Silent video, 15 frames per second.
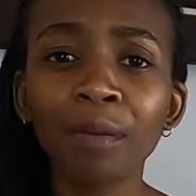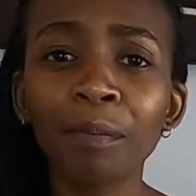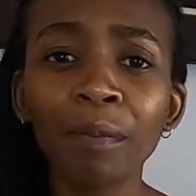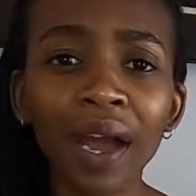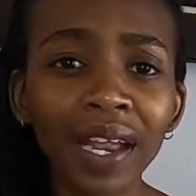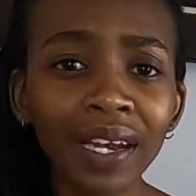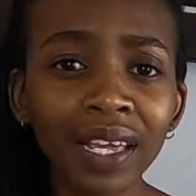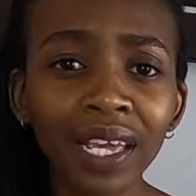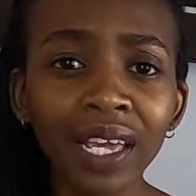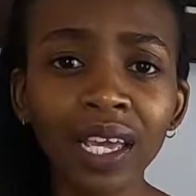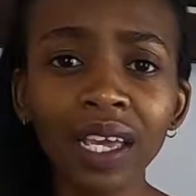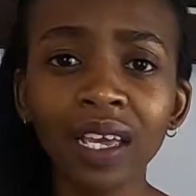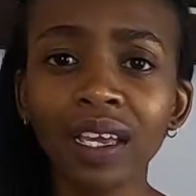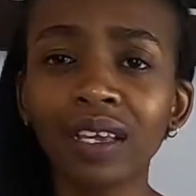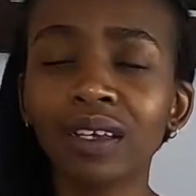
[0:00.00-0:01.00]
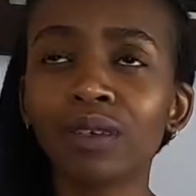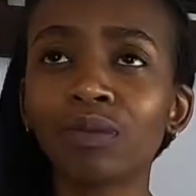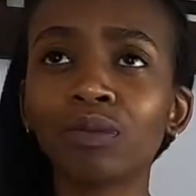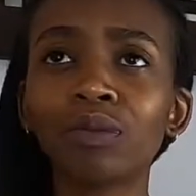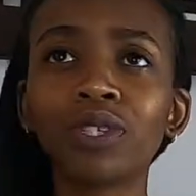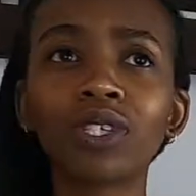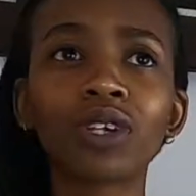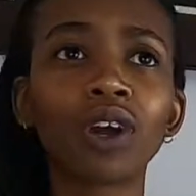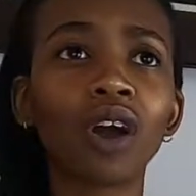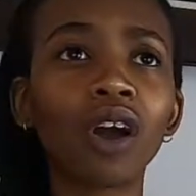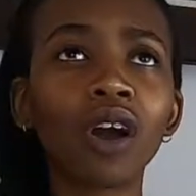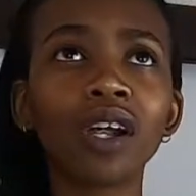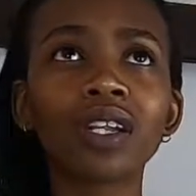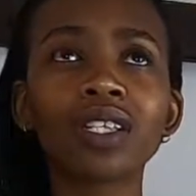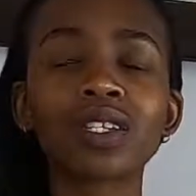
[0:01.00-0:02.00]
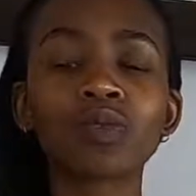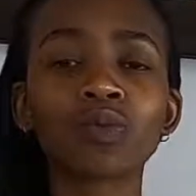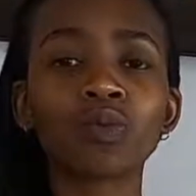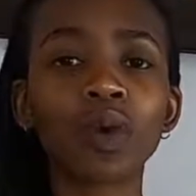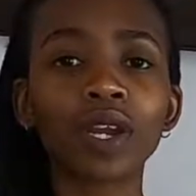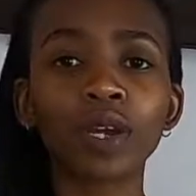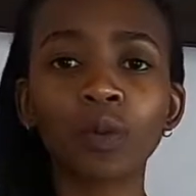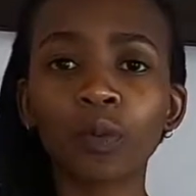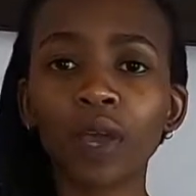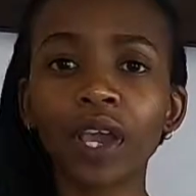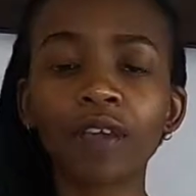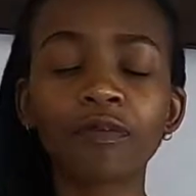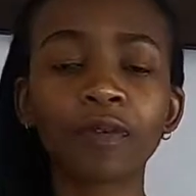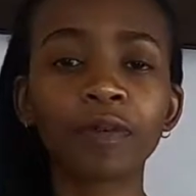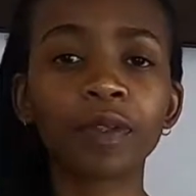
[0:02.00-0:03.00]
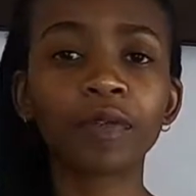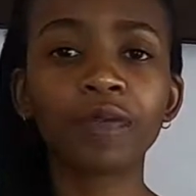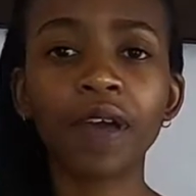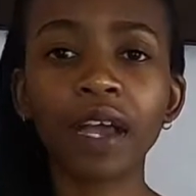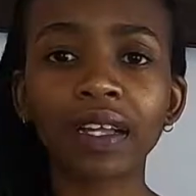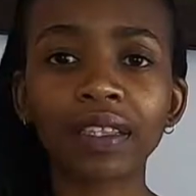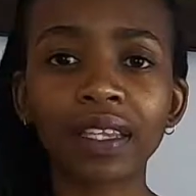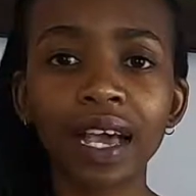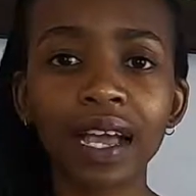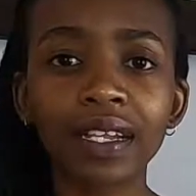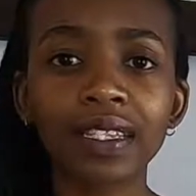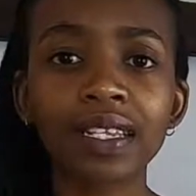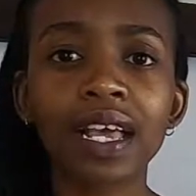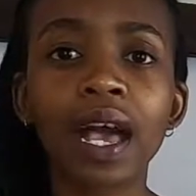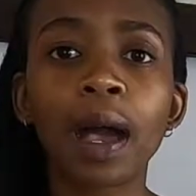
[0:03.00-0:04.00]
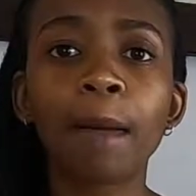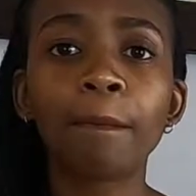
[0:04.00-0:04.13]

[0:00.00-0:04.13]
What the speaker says: money, we can't run away from the fact that